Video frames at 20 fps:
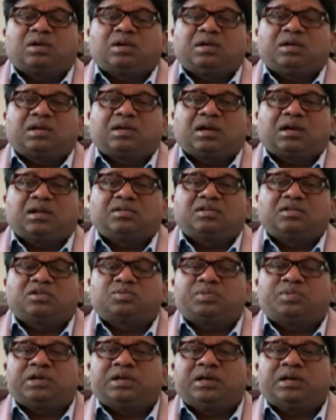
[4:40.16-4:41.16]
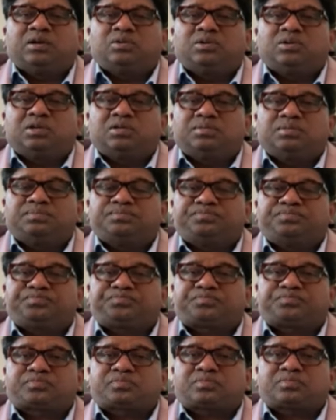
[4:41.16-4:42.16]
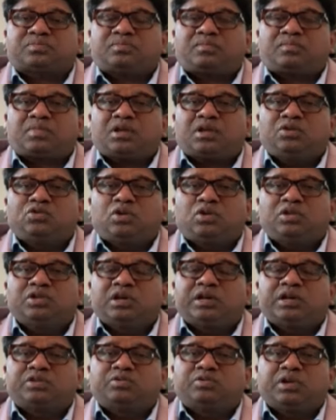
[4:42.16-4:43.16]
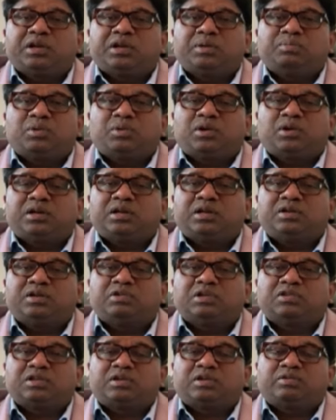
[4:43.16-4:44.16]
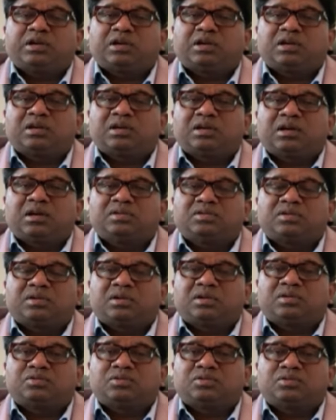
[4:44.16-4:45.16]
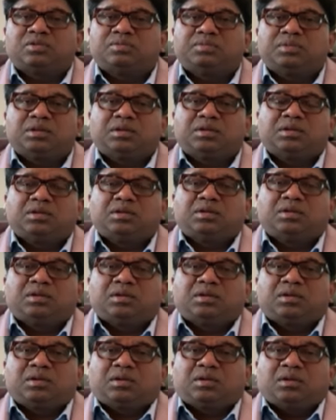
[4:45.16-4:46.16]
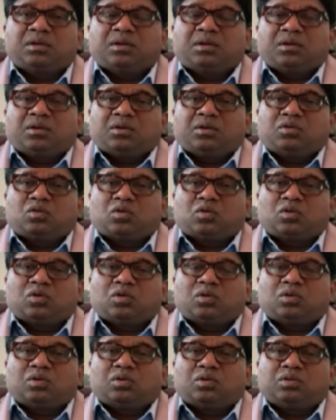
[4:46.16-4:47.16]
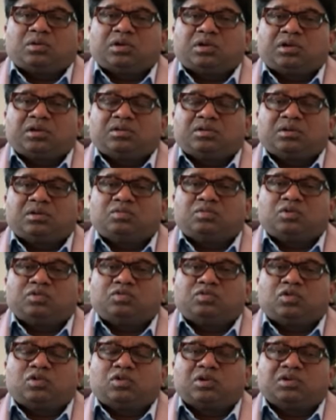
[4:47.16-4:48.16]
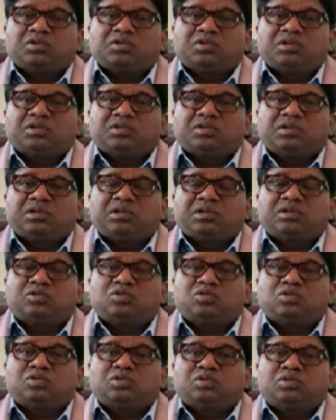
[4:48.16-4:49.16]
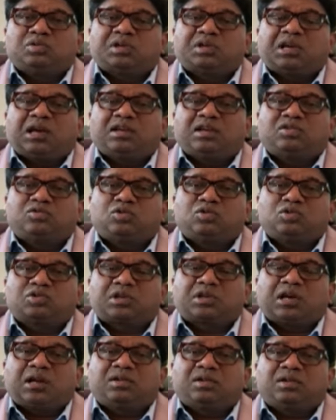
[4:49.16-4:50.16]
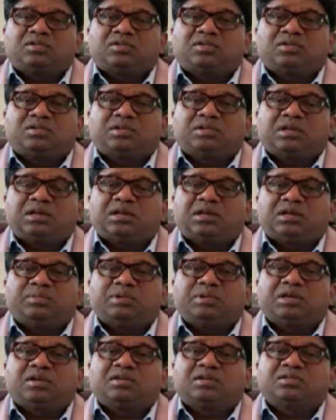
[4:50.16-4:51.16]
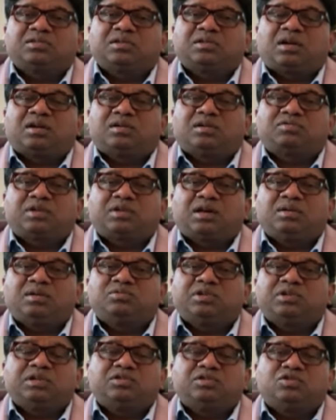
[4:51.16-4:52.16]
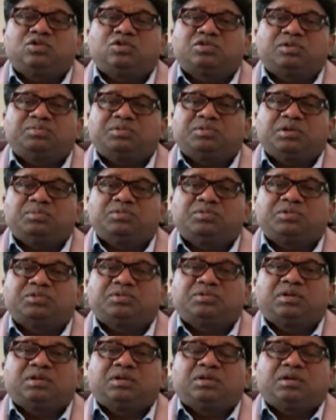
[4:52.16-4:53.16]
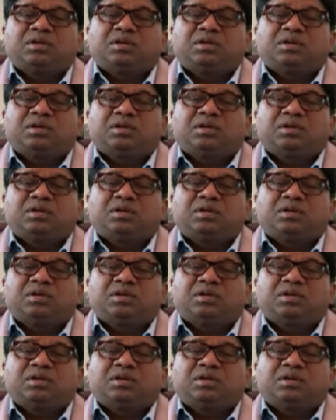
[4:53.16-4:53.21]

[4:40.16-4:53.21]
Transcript: already cancer spread out. So it's very important, even cervical cancer also. So the reason we focus is here to catch those cancers early, because a lot of times there is no symptoms.